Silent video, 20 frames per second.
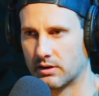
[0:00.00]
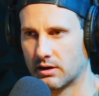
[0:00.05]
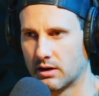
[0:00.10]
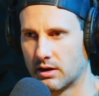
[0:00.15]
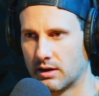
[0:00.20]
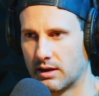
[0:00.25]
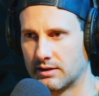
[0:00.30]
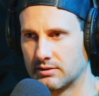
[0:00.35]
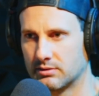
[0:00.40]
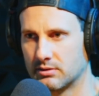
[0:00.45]

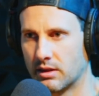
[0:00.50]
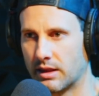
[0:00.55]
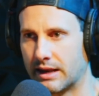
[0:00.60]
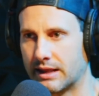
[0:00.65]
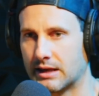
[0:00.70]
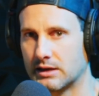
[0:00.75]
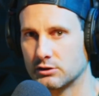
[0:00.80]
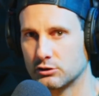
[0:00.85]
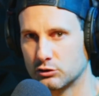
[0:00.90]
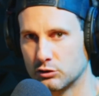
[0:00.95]
It's letting
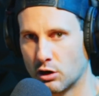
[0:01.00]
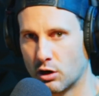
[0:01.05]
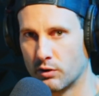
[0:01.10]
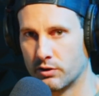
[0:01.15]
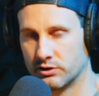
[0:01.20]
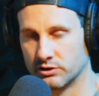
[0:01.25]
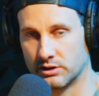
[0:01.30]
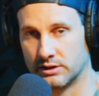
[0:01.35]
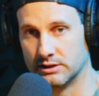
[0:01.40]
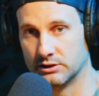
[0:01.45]
us know
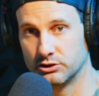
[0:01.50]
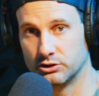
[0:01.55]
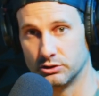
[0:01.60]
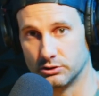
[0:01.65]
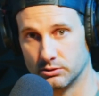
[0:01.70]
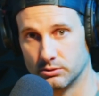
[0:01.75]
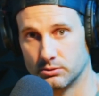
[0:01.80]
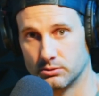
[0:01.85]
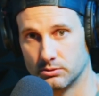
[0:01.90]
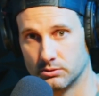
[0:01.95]
there's an issue,
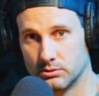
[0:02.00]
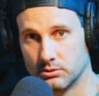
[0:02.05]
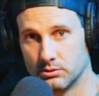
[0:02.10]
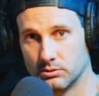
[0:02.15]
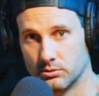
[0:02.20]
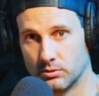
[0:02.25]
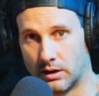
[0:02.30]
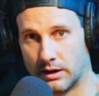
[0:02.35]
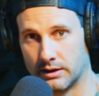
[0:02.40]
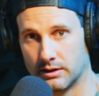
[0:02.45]

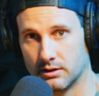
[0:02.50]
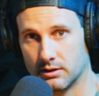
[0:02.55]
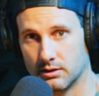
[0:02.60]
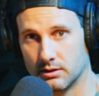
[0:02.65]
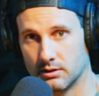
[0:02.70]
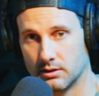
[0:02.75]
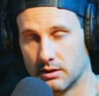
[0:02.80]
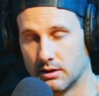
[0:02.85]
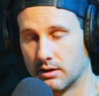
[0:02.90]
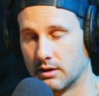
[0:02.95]
right?
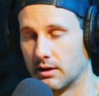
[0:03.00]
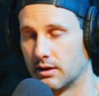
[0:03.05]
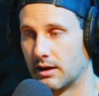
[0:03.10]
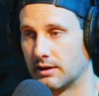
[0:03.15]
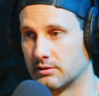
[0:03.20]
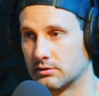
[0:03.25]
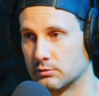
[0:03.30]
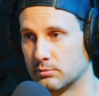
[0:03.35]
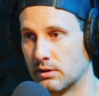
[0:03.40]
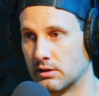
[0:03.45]
It's
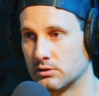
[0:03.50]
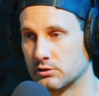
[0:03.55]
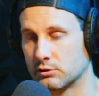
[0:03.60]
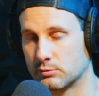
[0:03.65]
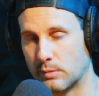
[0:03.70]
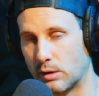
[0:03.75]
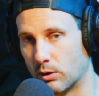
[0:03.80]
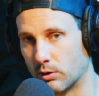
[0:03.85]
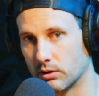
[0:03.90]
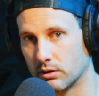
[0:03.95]
smelling
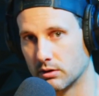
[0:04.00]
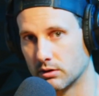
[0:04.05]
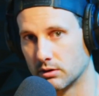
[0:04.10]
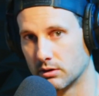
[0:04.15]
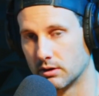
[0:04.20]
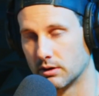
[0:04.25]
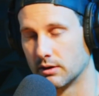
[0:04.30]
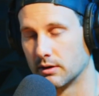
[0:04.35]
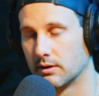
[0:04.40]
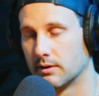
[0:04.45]
smoke.
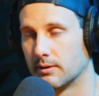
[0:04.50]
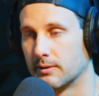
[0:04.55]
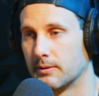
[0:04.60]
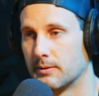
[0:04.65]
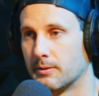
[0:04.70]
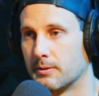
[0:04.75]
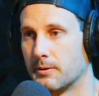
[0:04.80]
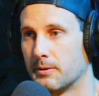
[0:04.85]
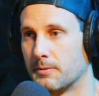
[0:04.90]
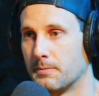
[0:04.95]

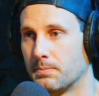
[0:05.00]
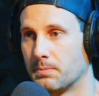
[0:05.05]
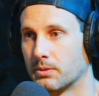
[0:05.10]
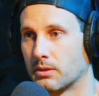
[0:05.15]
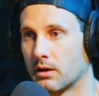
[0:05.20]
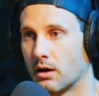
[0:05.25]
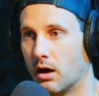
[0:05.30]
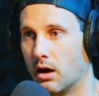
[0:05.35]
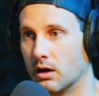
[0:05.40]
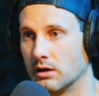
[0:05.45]

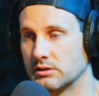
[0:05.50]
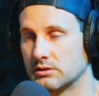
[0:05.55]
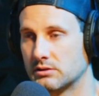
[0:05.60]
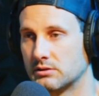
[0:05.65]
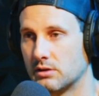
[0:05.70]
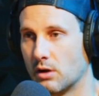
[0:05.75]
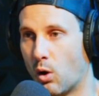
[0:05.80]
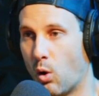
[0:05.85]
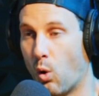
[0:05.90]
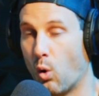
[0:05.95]
Us
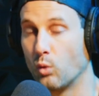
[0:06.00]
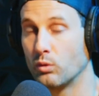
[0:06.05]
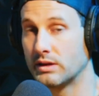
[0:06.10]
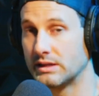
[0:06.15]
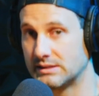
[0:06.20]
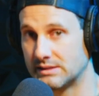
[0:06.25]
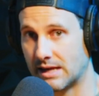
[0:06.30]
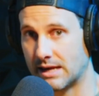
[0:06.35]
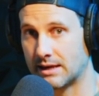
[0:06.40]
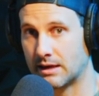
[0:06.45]
only
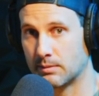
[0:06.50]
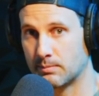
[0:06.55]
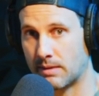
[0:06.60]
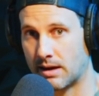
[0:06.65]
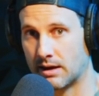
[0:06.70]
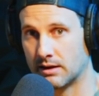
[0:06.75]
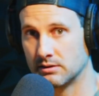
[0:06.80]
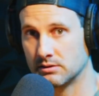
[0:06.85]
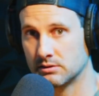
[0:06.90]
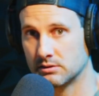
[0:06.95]
taking
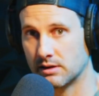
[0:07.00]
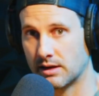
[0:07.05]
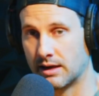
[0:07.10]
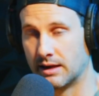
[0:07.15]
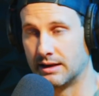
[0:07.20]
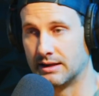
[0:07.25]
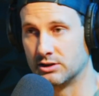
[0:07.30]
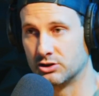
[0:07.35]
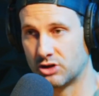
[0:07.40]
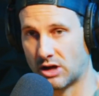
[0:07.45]
meds and
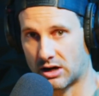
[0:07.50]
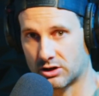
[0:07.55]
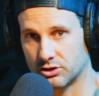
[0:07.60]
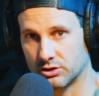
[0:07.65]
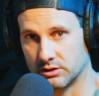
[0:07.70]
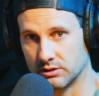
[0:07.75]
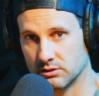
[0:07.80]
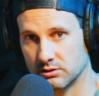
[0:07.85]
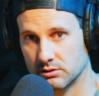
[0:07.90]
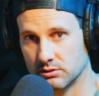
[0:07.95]

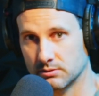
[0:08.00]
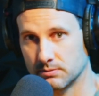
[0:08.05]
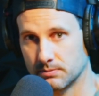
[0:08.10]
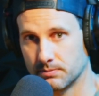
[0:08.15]
injections